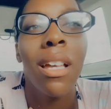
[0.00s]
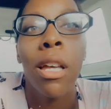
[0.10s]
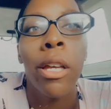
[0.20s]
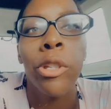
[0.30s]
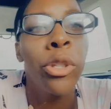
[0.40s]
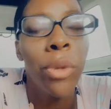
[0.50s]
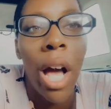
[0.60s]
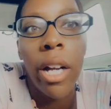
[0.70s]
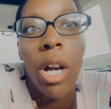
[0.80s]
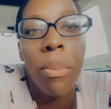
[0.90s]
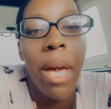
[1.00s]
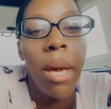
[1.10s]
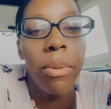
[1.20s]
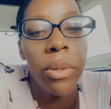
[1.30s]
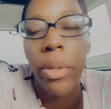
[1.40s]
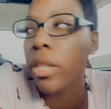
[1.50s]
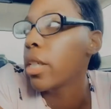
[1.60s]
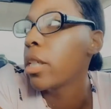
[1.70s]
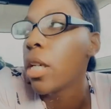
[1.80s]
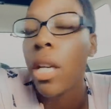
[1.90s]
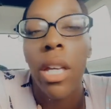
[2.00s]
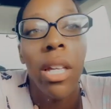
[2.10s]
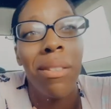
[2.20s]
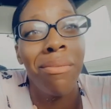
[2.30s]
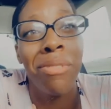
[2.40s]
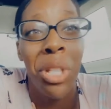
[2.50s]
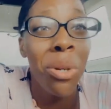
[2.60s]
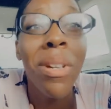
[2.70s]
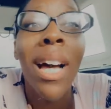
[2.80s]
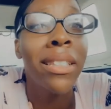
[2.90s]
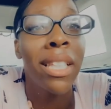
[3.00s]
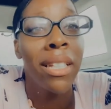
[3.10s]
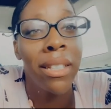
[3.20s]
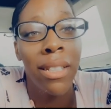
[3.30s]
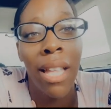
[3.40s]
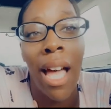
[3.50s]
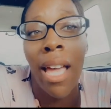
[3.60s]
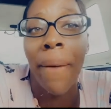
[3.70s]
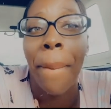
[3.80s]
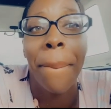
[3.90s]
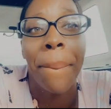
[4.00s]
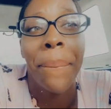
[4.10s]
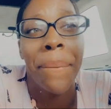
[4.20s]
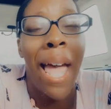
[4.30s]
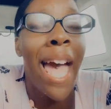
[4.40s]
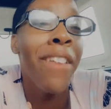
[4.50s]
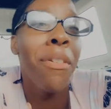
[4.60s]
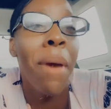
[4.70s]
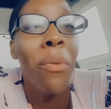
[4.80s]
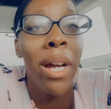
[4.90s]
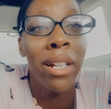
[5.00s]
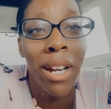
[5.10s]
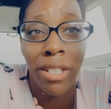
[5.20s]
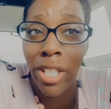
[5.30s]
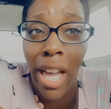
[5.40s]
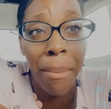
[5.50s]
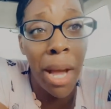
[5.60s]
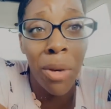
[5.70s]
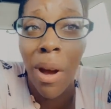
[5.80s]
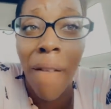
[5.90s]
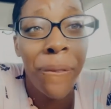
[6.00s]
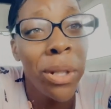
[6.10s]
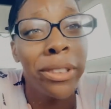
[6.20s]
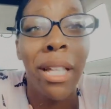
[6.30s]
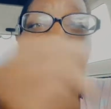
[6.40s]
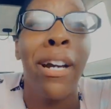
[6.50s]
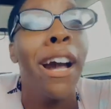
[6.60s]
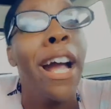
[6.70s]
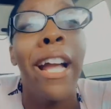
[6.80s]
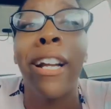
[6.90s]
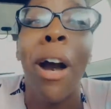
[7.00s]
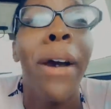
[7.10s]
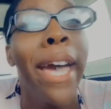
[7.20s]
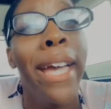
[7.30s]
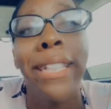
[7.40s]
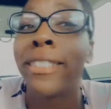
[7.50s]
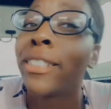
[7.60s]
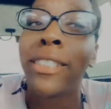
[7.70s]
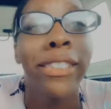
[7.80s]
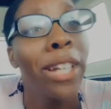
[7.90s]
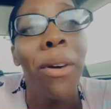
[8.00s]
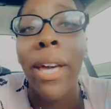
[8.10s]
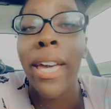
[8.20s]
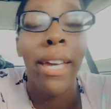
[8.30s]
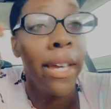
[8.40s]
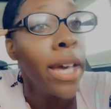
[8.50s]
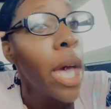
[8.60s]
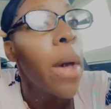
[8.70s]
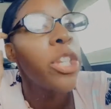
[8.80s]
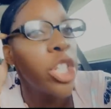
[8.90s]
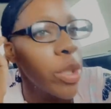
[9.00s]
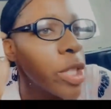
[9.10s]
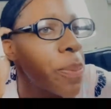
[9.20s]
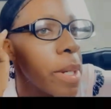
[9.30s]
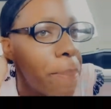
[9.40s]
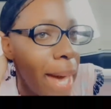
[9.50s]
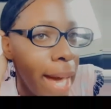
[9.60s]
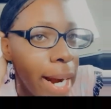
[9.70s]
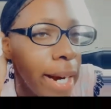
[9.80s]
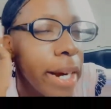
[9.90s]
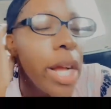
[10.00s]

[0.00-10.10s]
you're not gonna be able to really do nothing. Like, I even met one girl, she came out here with a food stamp card. Go ahead, Sus, go ahead. She was prepared.